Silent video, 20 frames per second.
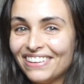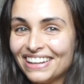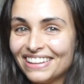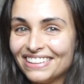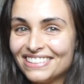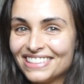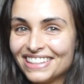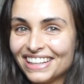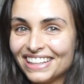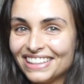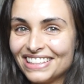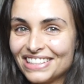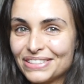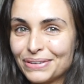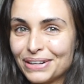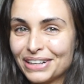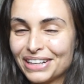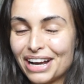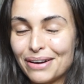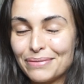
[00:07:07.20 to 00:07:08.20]
could see this
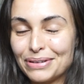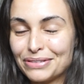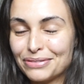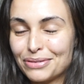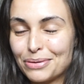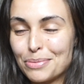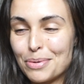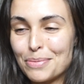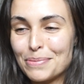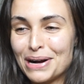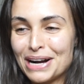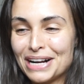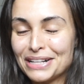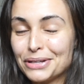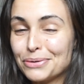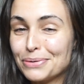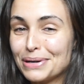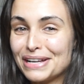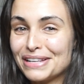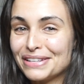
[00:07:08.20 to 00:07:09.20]
one coming from a mile
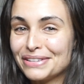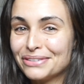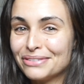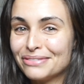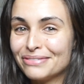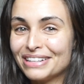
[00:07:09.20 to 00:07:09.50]
away, couldn't